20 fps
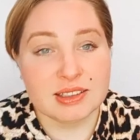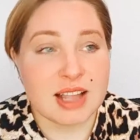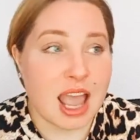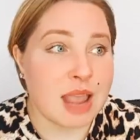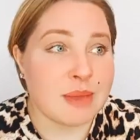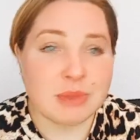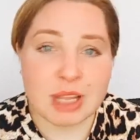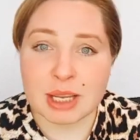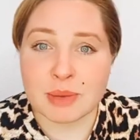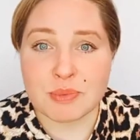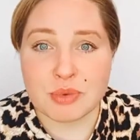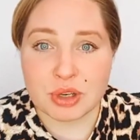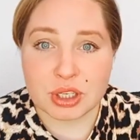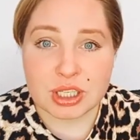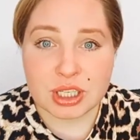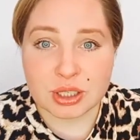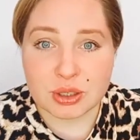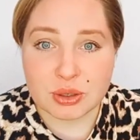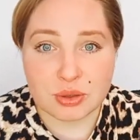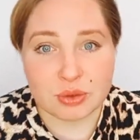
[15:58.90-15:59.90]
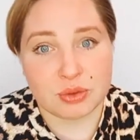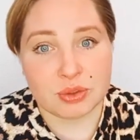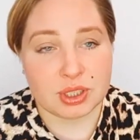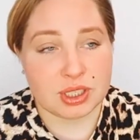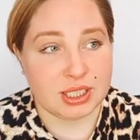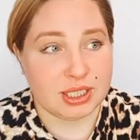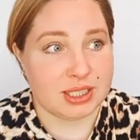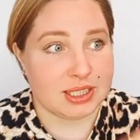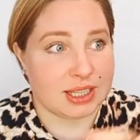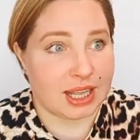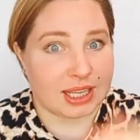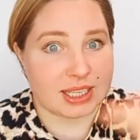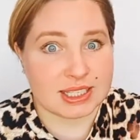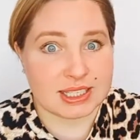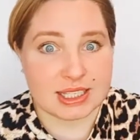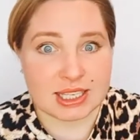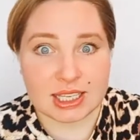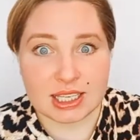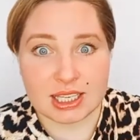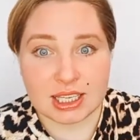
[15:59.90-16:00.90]
I'm like pretty good in like
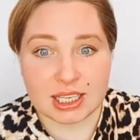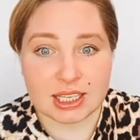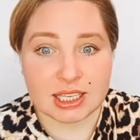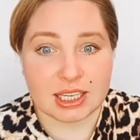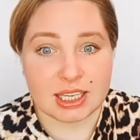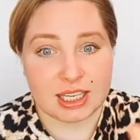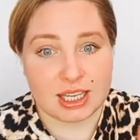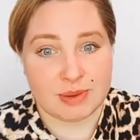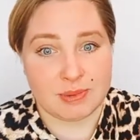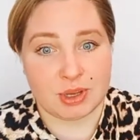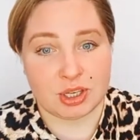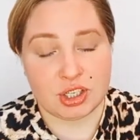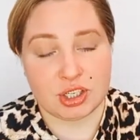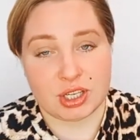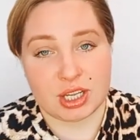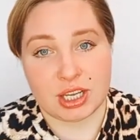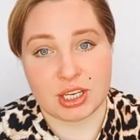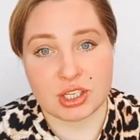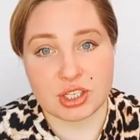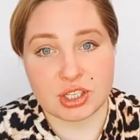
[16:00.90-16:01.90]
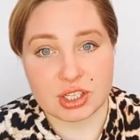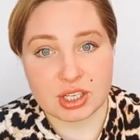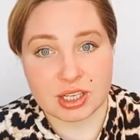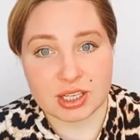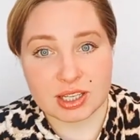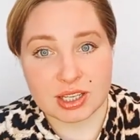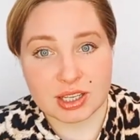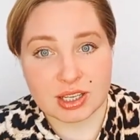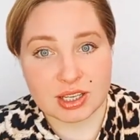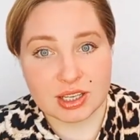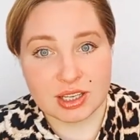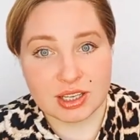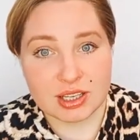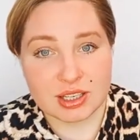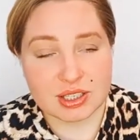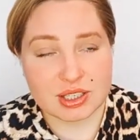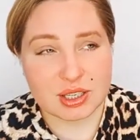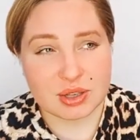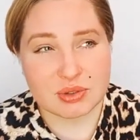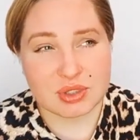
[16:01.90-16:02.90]
seeing in imagination.
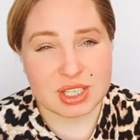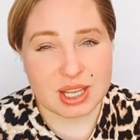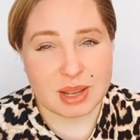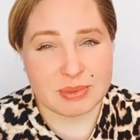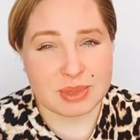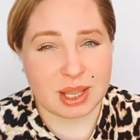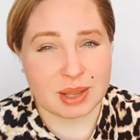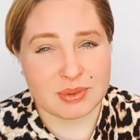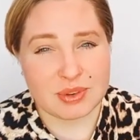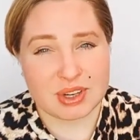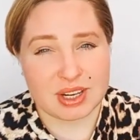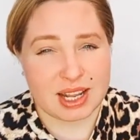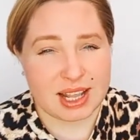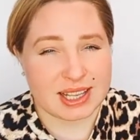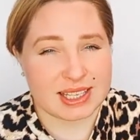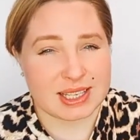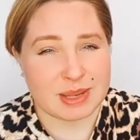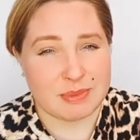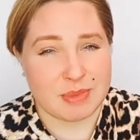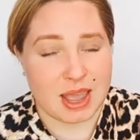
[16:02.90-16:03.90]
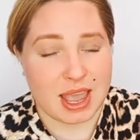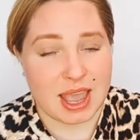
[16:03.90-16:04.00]
So sometimes there are like some